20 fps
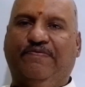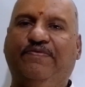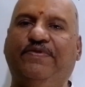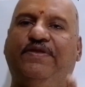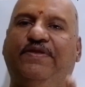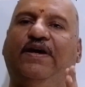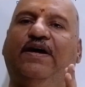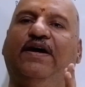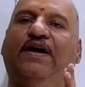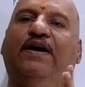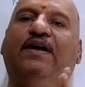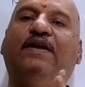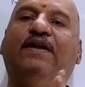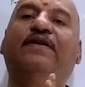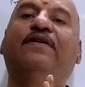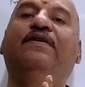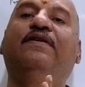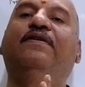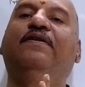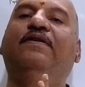
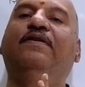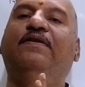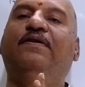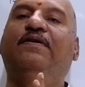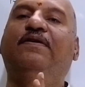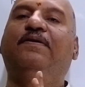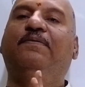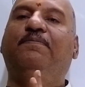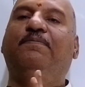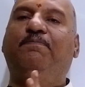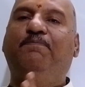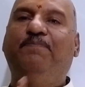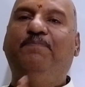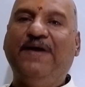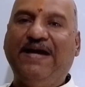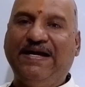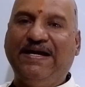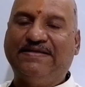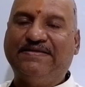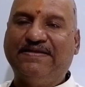their
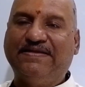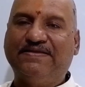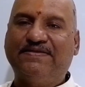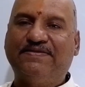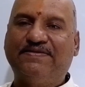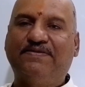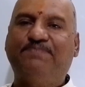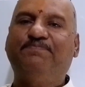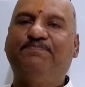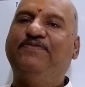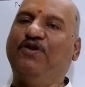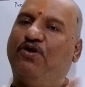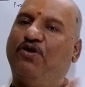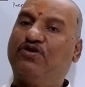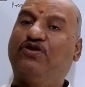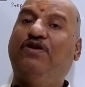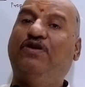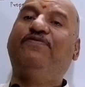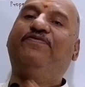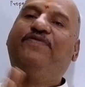bases,
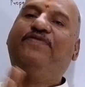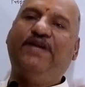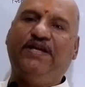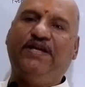product of